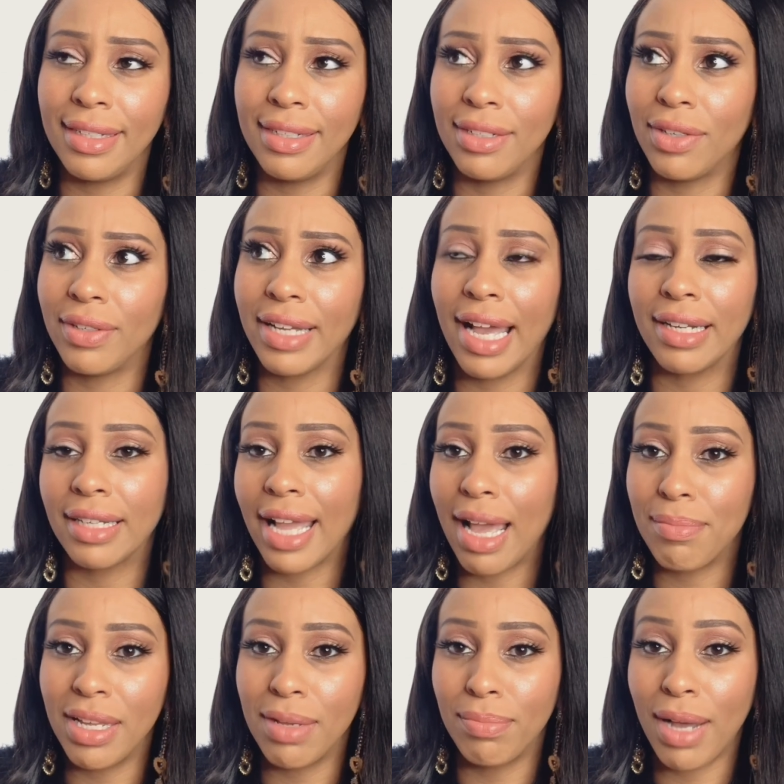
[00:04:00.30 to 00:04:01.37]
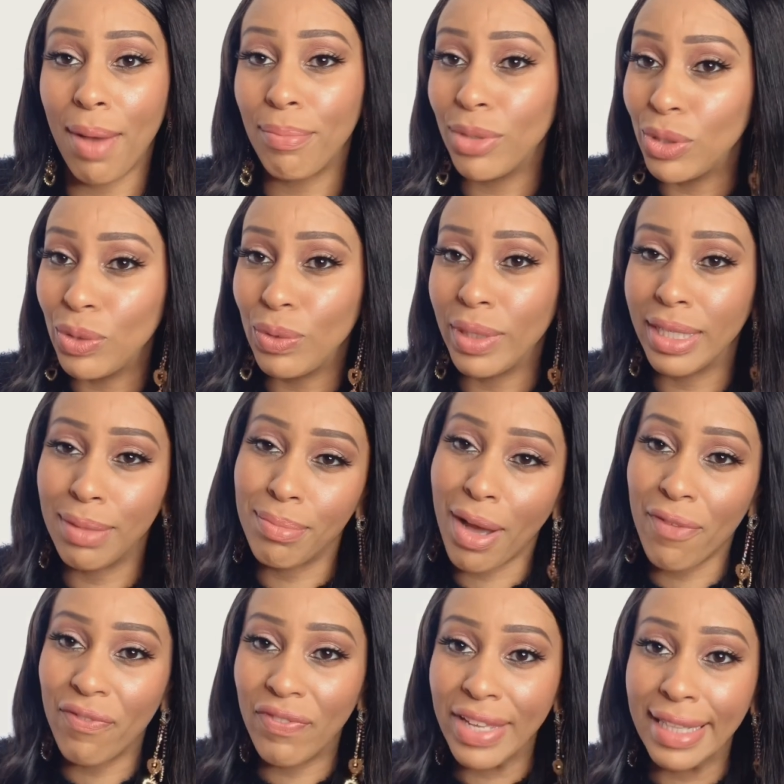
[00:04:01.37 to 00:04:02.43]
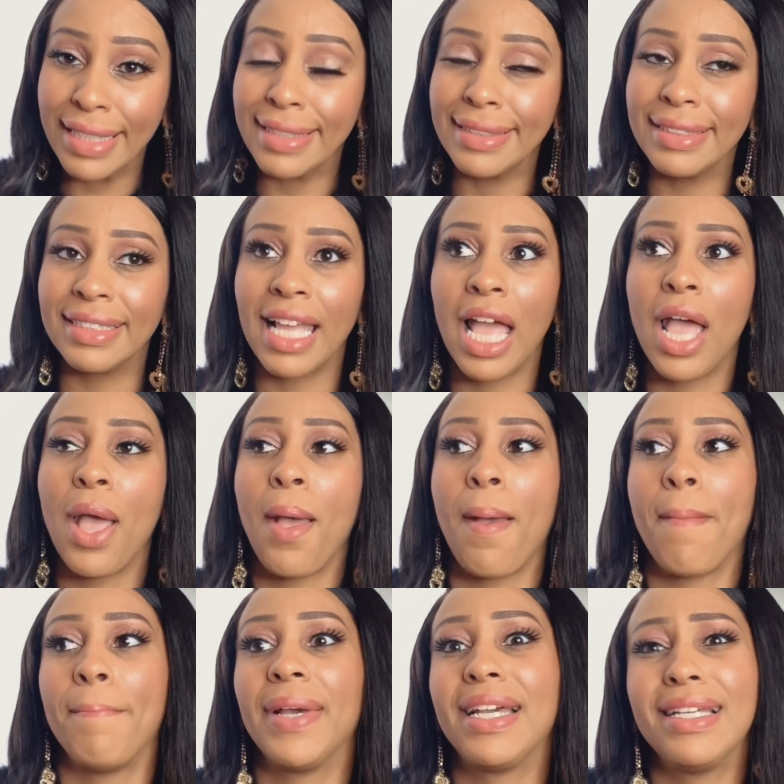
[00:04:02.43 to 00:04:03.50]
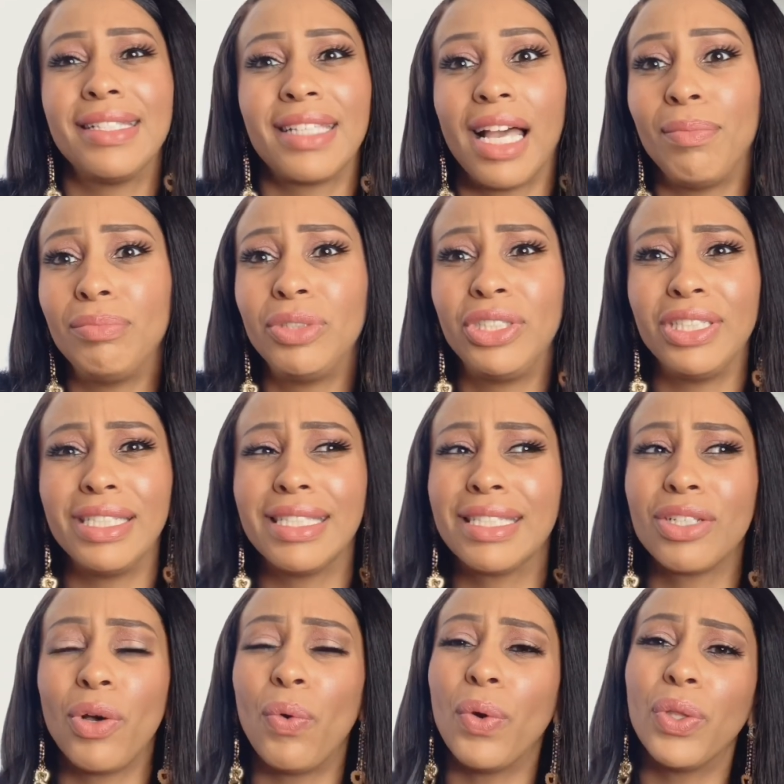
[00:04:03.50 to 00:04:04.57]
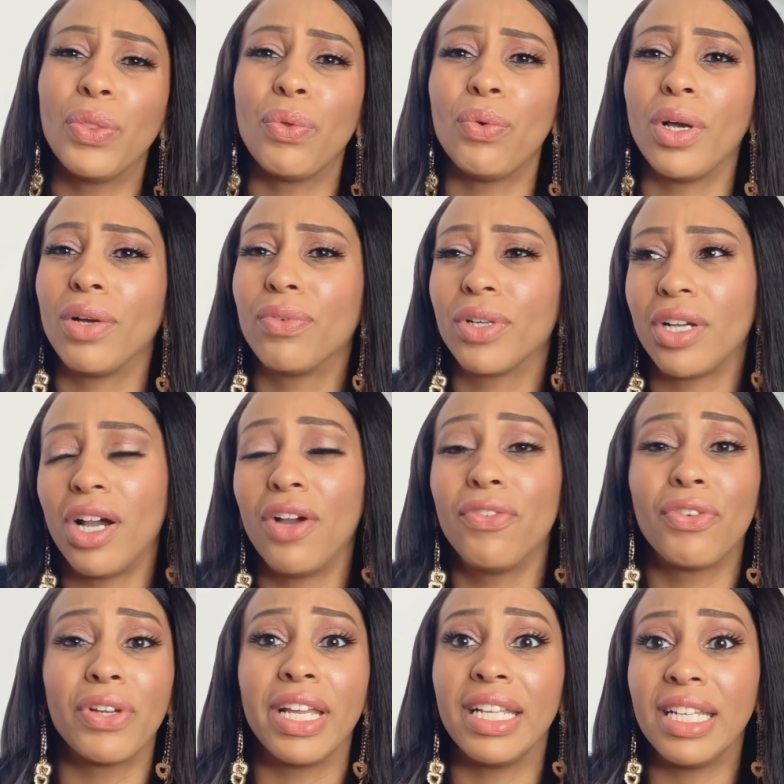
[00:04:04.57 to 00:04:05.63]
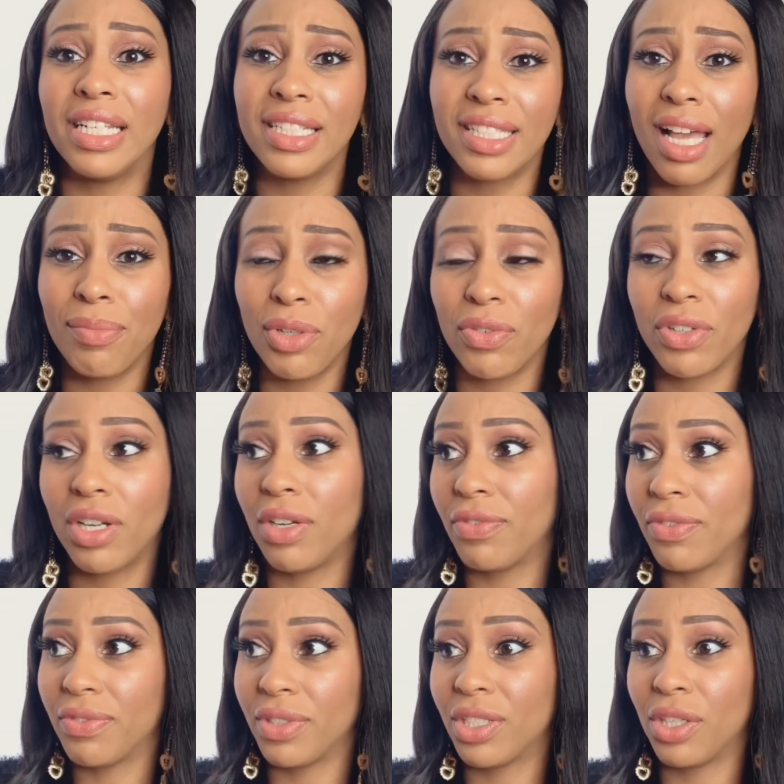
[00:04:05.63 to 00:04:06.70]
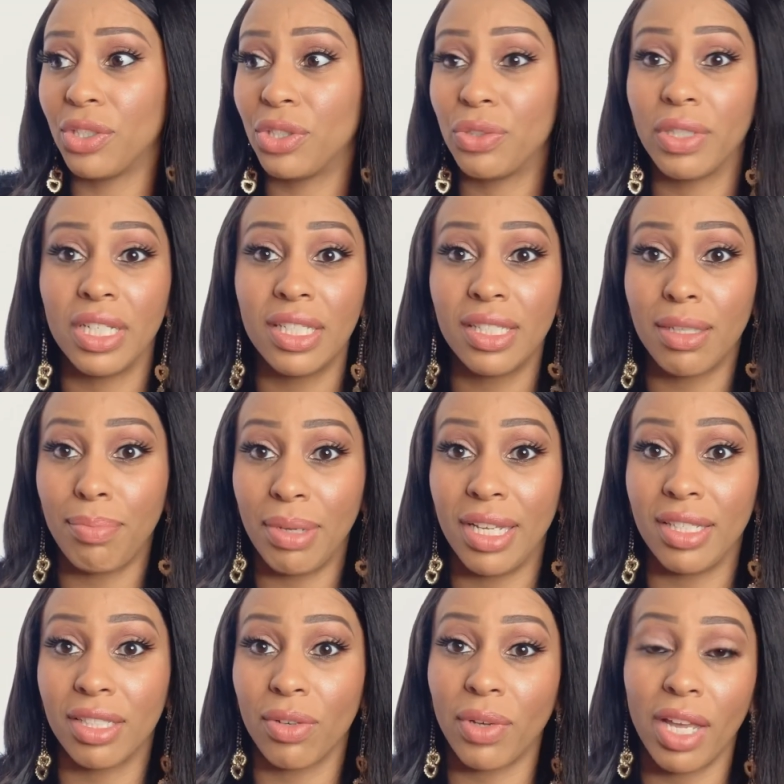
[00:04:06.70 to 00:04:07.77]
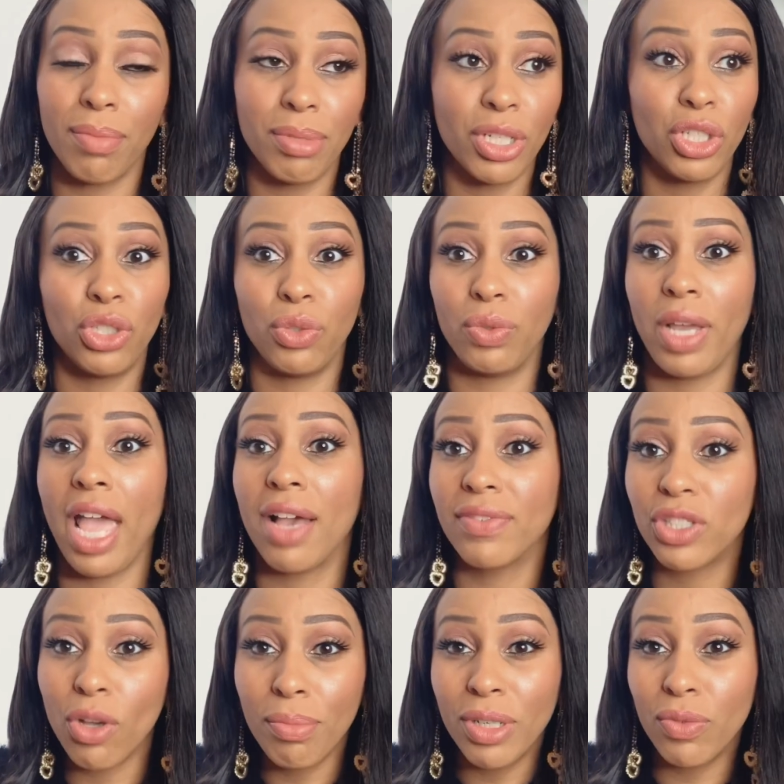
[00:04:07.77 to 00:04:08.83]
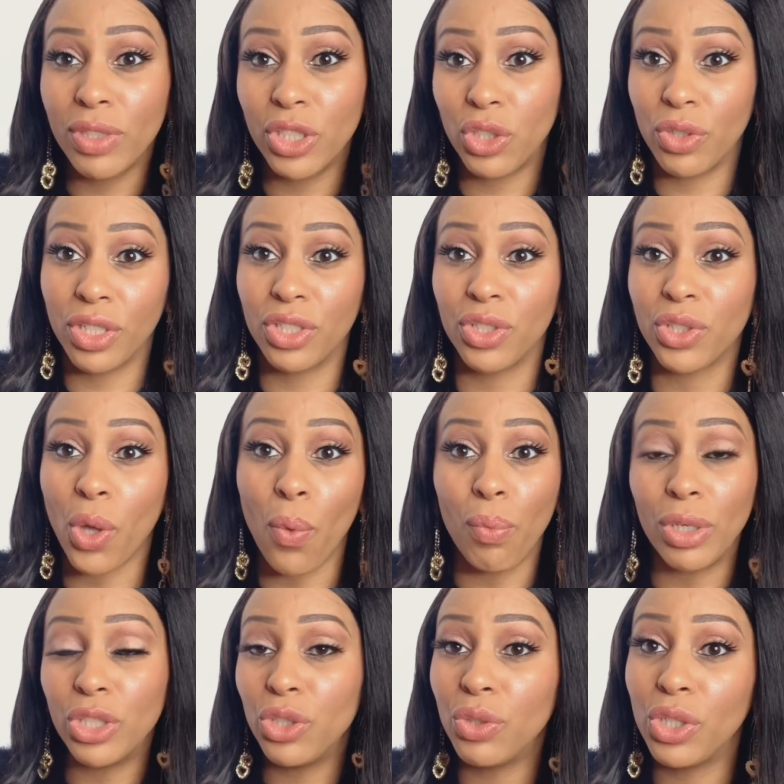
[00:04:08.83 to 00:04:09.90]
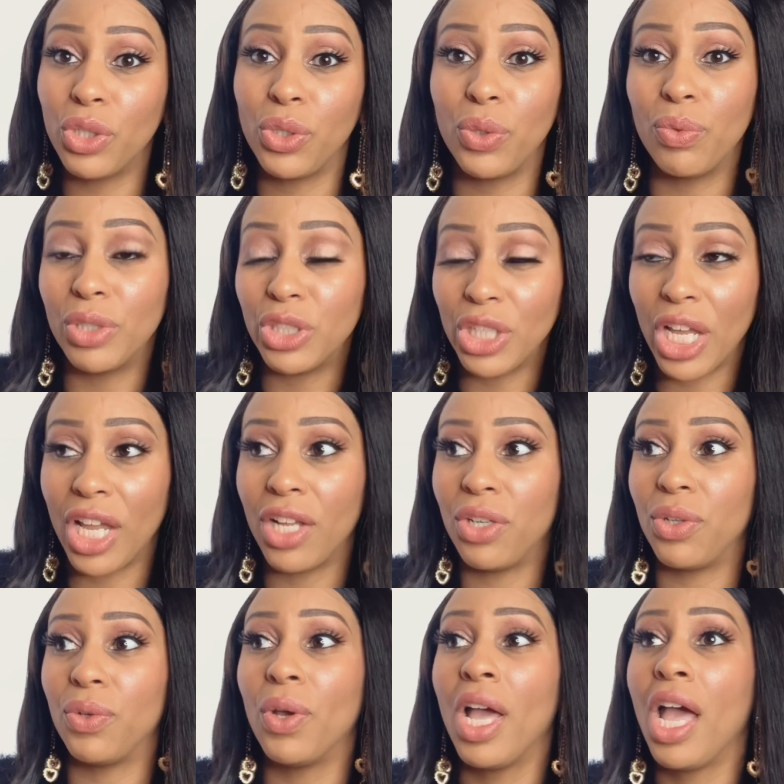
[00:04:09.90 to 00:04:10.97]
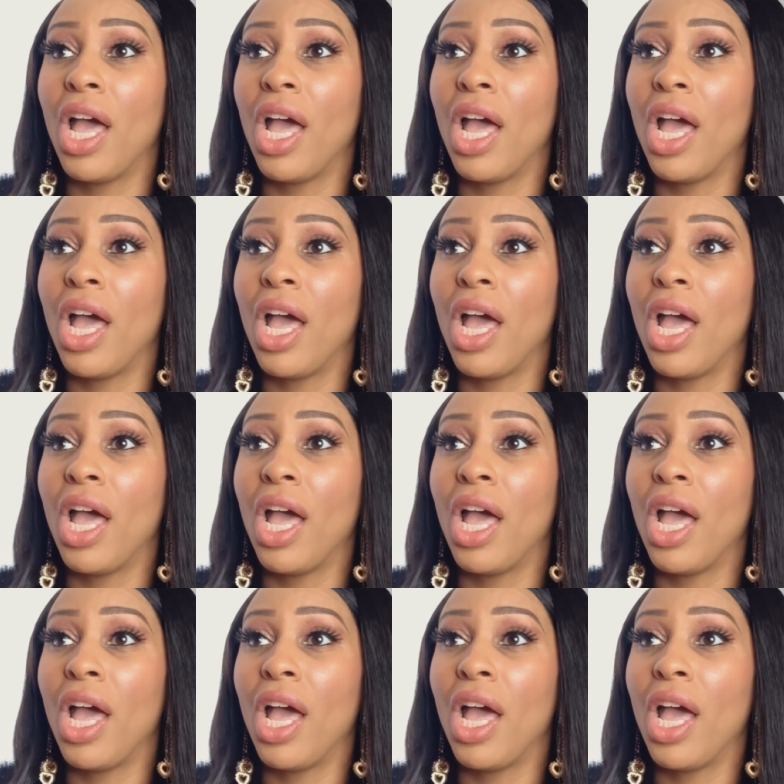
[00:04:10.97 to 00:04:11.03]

You know, it kind of got me in my mood and in my feelings because I'm just going through a recovery. And anytime you're recovering from surgery, it's the piece, okay? Because you have so many restrictions on what you can do, what you can't do.